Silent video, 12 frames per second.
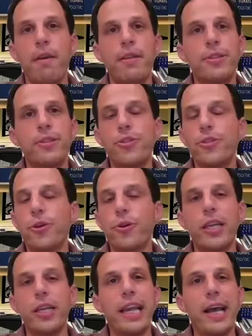This is
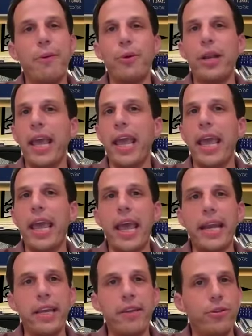certainly not what
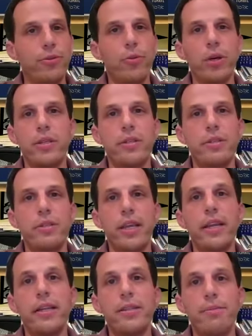any of us wants,
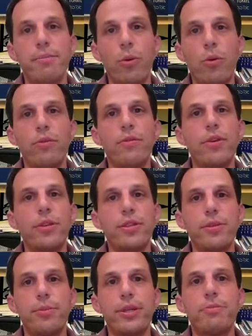yet it's important for us
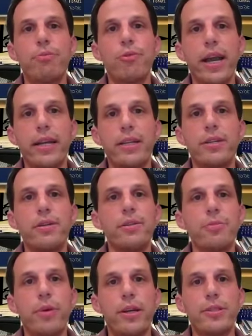to be as practical
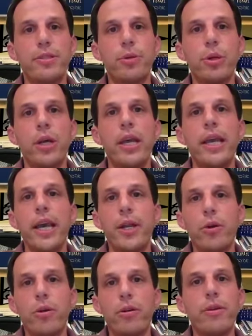as possible
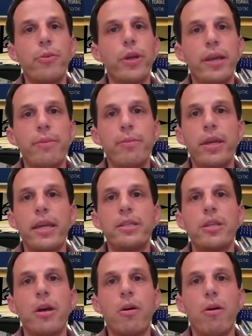in order that we can be
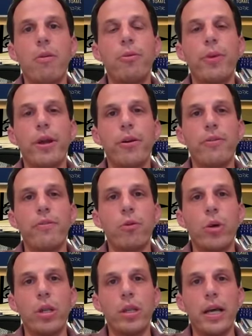as all prepared
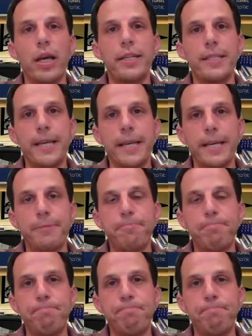for what lies ahead.